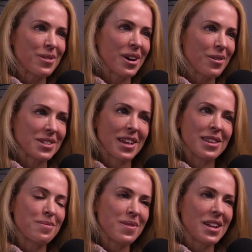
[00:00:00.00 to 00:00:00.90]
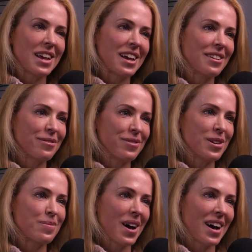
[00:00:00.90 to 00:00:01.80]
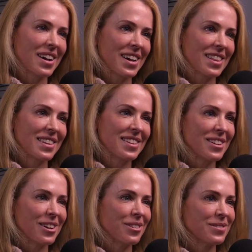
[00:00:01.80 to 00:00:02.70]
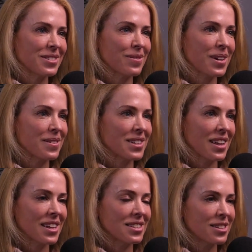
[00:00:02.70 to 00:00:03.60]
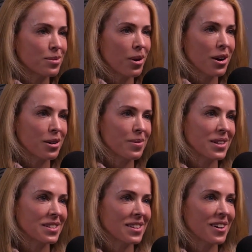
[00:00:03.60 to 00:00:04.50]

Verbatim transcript: We always had the immediate feedback. And, you know, sometimes that led to some arguments in